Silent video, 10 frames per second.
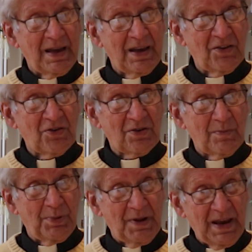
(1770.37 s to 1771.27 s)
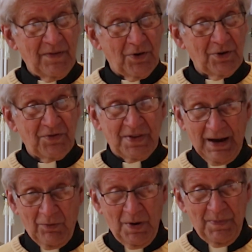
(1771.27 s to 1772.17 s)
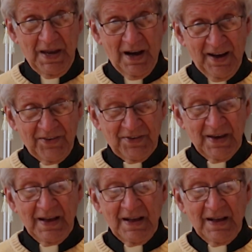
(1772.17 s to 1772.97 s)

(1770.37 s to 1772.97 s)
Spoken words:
his believers, that would be us,